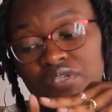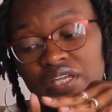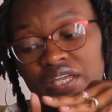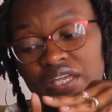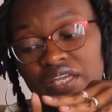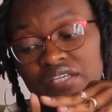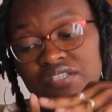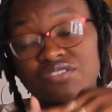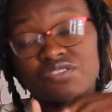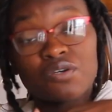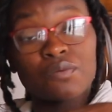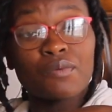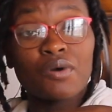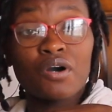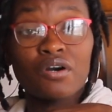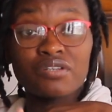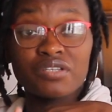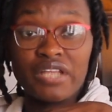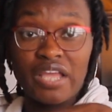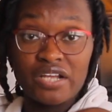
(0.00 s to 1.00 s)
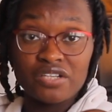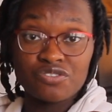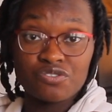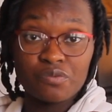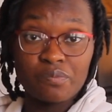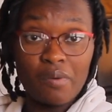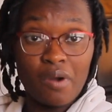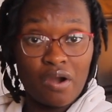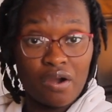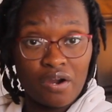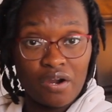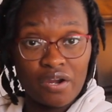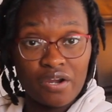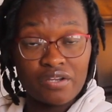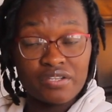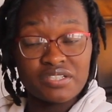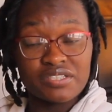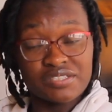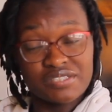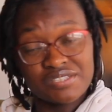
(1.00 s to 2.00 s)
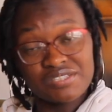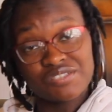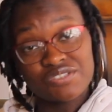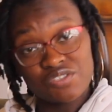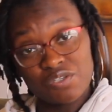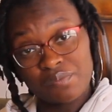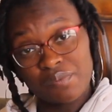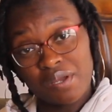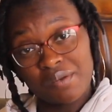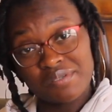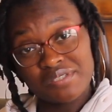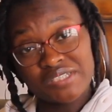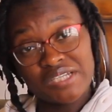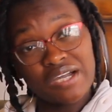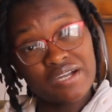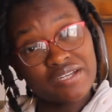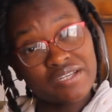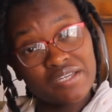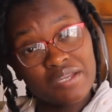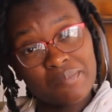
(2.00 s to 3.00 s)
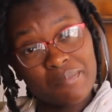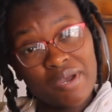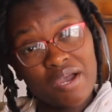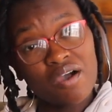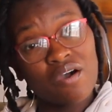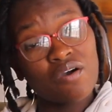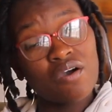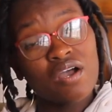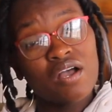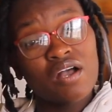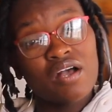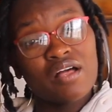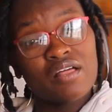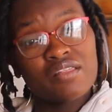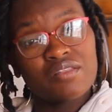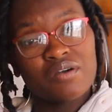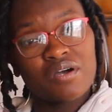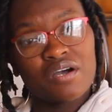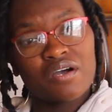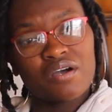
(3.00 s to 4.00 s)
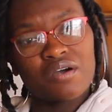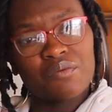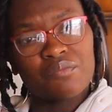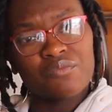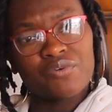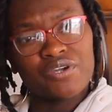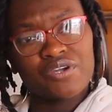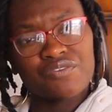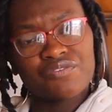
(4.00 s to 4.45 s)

a soap called Natural Par. This is the soap I was talking about, where